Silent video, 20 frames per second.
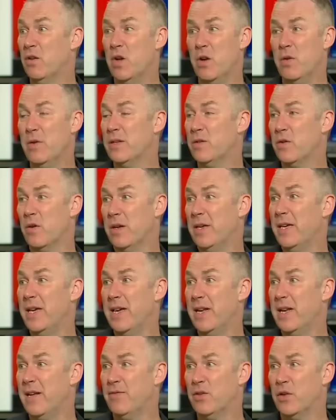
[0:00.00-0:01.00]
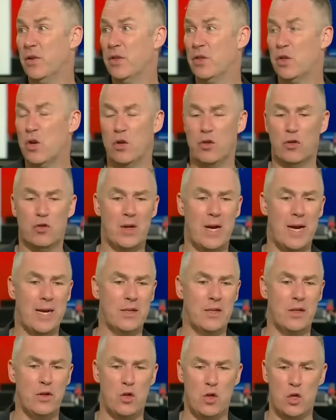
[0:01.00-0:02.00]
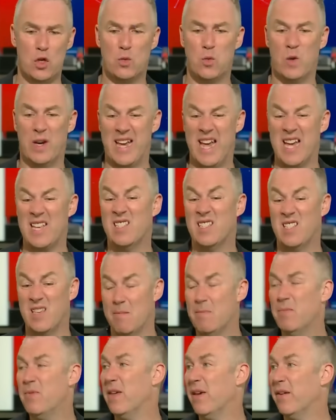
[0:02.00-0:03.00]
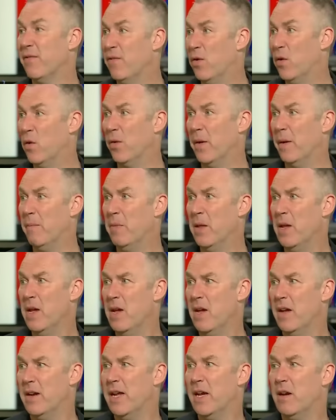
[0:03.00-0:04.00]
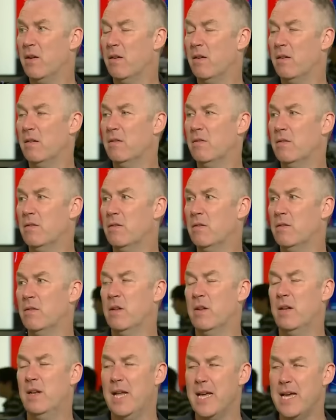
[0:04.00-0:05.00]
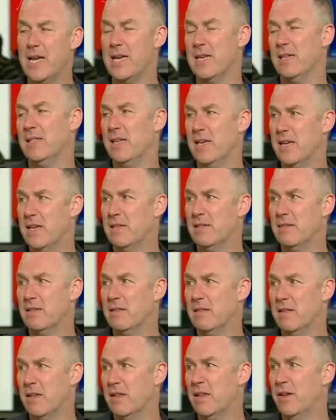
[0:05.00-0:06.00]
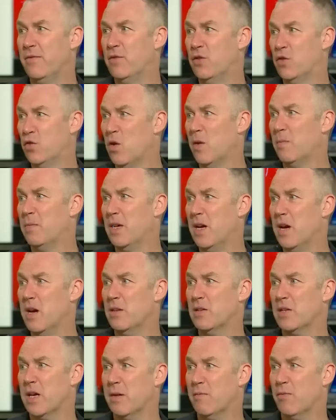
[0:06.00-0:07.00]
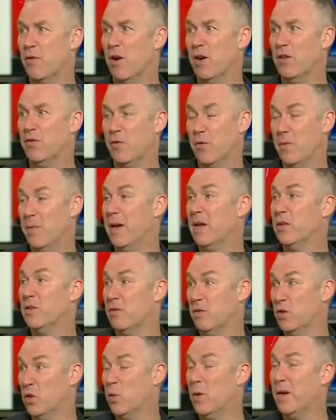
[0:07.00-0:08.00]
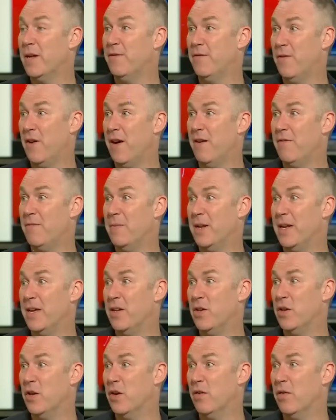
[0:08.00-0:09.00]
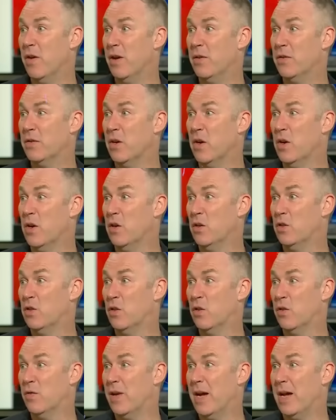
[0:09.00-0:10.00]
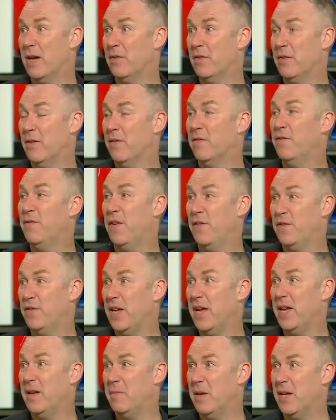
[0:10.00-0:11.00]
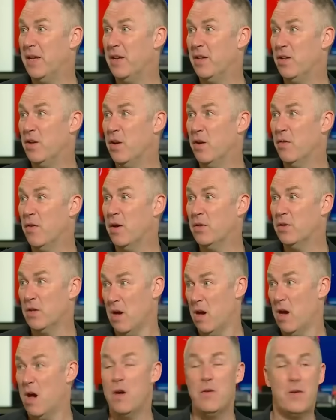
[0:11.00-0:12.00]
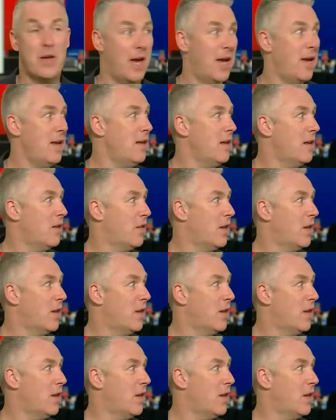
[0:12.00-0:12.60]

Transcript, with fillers: know he's got a year left on his contract and just want to get something for him. Now, the latest is that they've dropped the asking price from about 25 million euros to around 15 million euros. Okay, you're